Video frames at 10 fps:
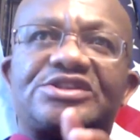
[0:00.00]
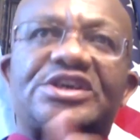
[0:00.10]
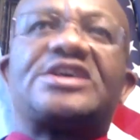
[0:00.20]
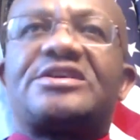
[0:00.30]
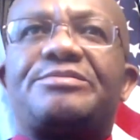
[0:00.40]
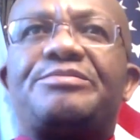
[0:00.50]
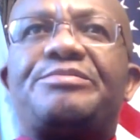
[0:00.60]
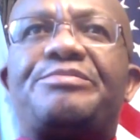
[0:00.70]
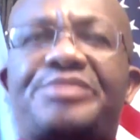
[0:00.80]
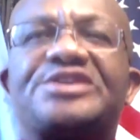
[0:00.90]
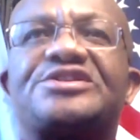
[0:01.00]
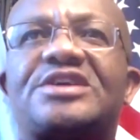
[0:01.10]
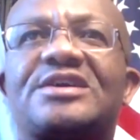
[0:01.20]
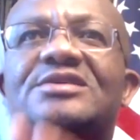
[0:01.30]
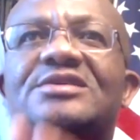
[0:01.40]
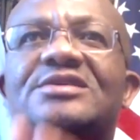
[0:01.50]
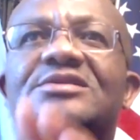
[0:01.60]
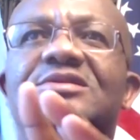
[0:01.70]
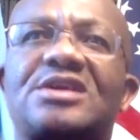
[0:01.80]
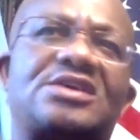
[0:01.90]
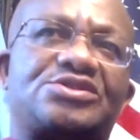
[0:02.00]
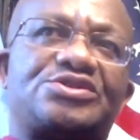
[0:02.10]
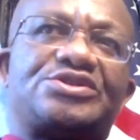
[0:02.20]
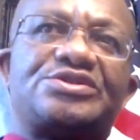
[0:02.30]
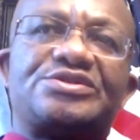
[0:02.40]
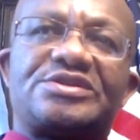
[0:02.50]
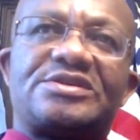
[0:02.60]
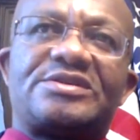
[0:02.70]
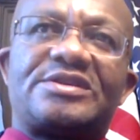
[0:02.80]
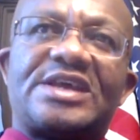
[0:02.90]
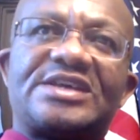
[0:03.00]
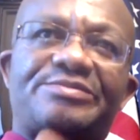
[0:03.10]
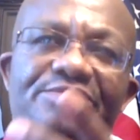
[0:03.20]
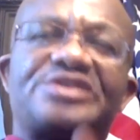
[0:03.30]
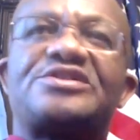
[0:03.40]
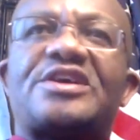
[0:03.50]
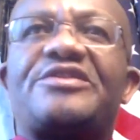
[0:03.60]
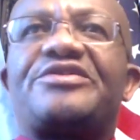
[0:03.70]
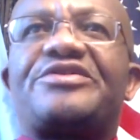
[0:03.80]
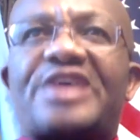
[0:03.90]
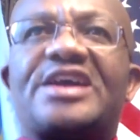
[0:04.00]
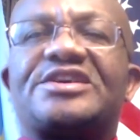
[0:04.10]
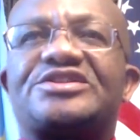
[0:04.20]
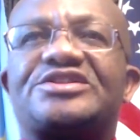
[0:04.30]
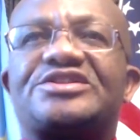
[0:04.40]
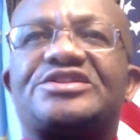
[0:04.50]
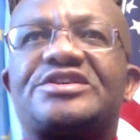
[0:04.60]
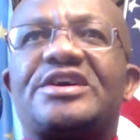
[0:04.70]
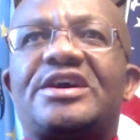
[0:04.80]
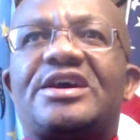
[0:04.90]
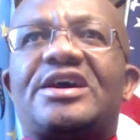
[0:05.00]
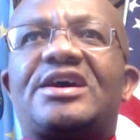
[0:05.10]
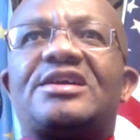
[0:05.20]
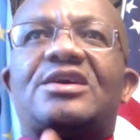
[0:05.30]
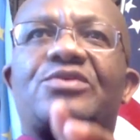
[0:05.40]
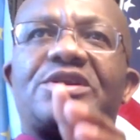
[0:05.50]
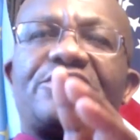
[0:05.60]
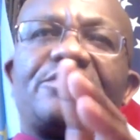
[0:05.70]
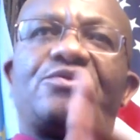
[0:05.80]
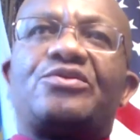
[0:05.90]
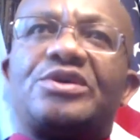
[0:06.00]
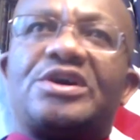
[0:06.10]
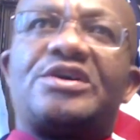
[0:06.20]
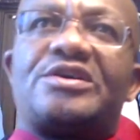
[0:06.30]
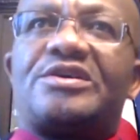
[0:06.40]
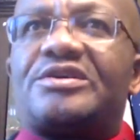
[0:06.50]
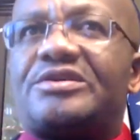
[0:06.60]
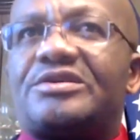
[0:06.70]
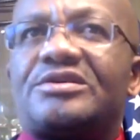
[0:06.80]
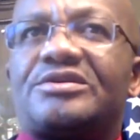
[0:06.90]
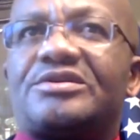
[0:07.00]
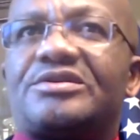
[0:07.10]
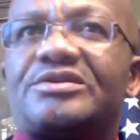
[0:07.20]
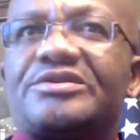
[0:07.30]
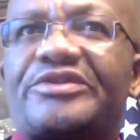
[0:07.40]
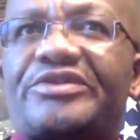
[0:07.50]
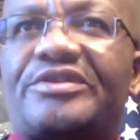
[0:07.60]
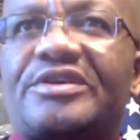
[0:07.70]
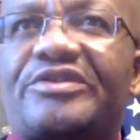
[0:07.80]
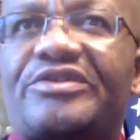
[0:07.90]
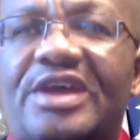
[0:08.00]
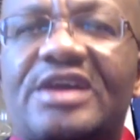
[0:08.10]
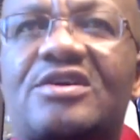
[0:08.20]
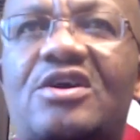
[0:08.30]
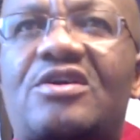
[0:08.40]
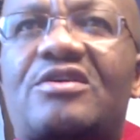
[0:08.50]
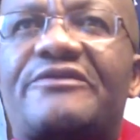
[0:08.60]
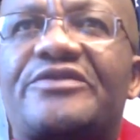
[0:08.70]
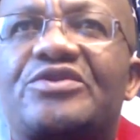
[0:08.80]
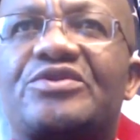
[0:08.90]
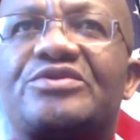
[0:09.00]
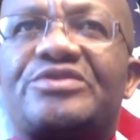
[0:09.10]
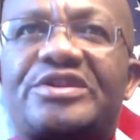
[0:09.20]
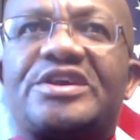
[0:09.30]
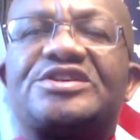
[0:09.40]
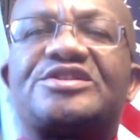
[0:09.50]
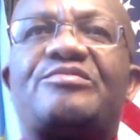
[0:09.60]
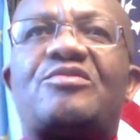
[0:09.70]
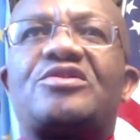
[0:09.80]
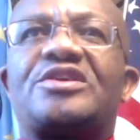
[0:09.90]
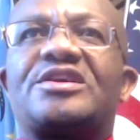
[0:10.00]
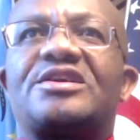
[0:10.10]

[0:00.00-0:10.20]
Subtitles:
take personal gratitude, take personal thanks, and I want to thank all of you this morning.